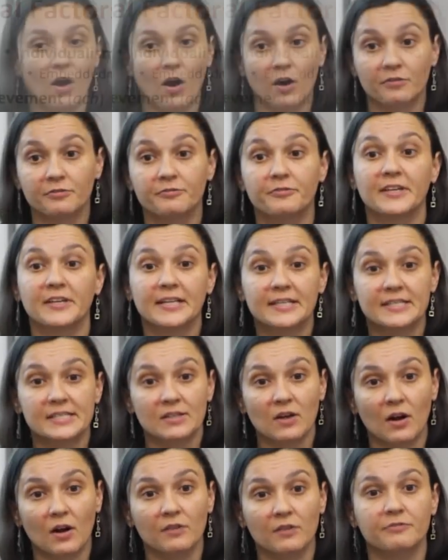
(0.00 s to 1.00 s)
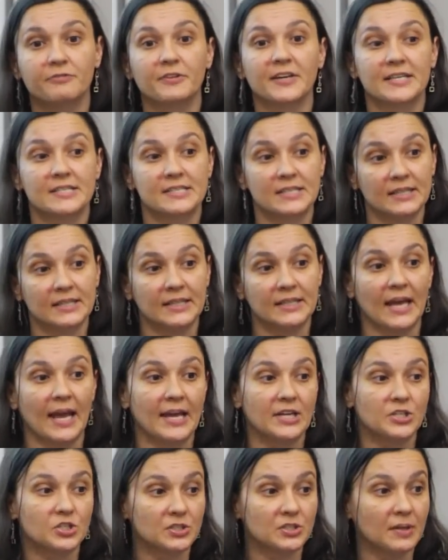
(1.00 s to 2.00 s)
are fixed in the
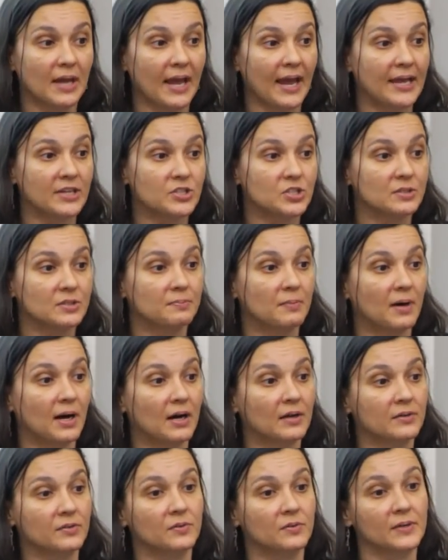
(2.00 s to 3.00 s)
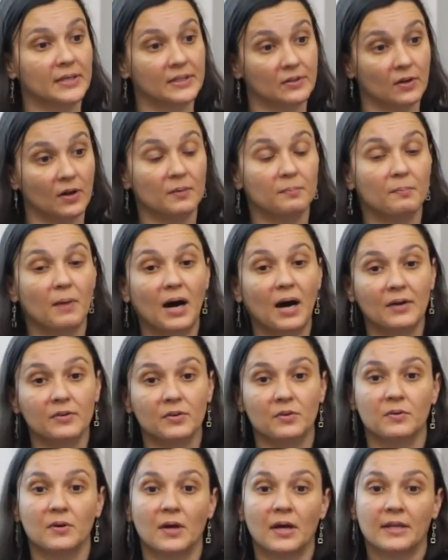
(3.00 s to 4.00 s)
agent model. In our
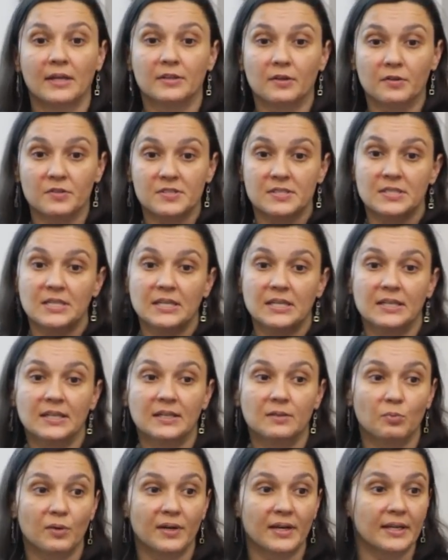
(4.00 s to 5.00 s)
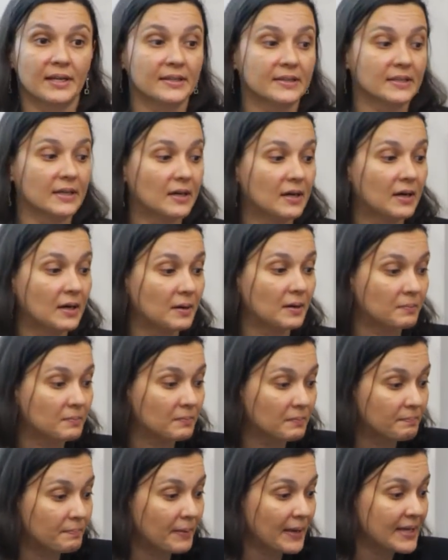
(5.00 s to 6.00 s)
model, they're seeded with
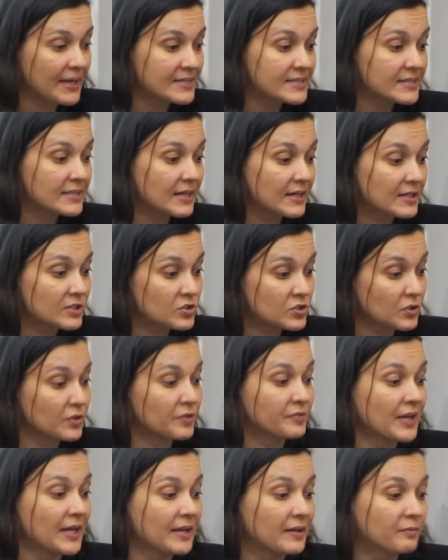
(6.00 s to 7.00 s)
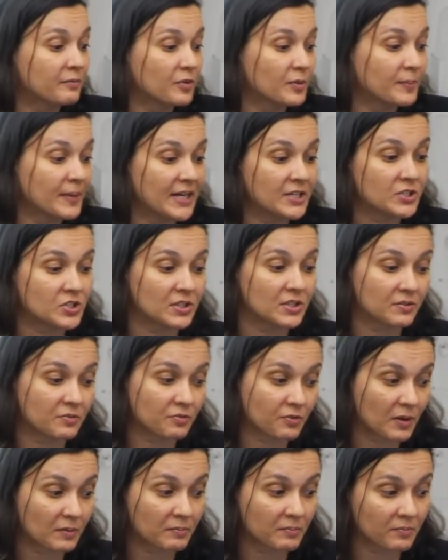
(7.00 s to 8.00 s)
based on survey information
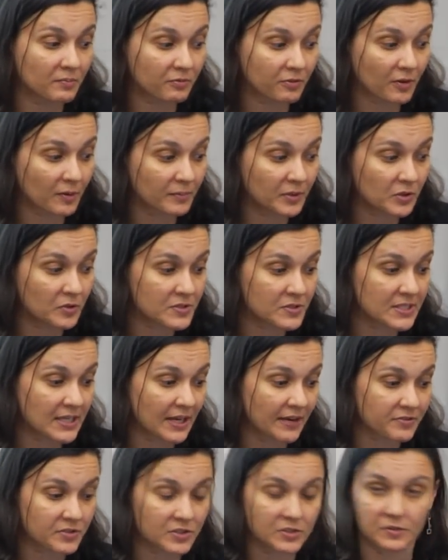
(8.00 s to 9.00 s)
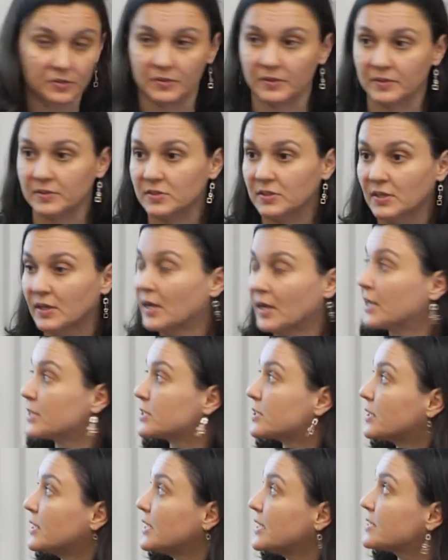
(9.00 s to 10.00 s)
from UCF students.
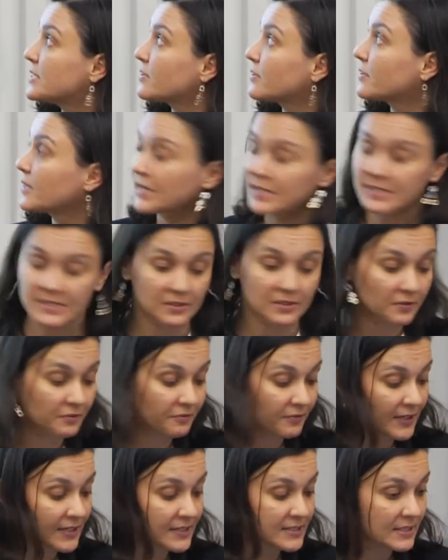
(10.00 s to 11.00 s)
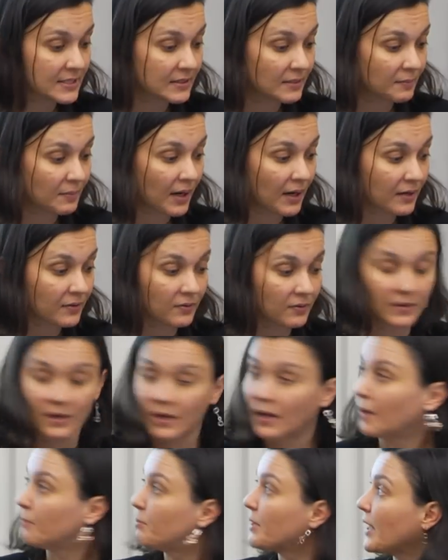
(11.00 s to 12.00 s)
So these are things that are fixed in the model,
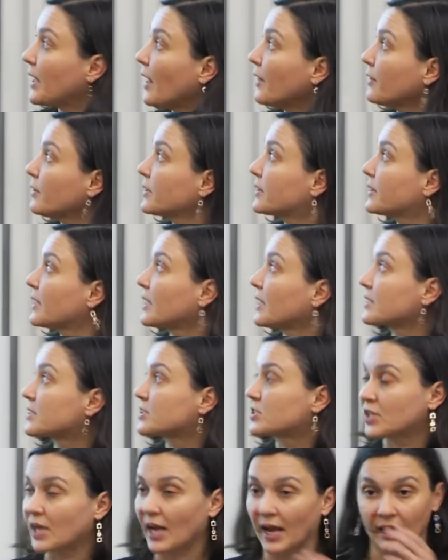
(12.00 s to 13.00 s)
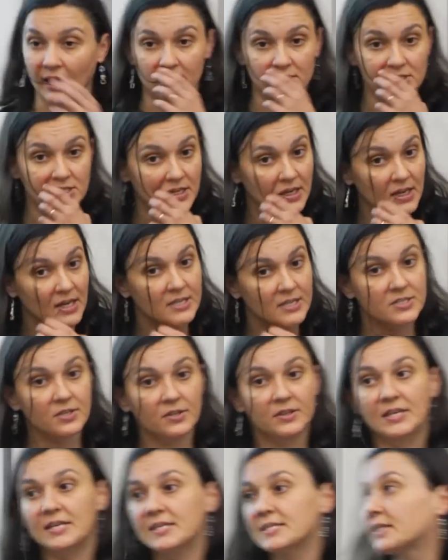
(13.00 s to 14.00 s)
but other things change.
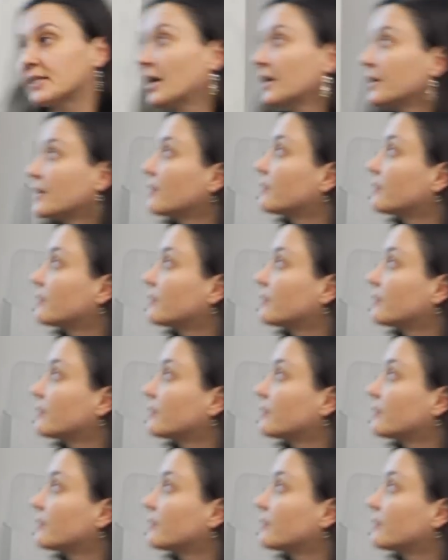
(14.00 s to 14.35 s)
So these are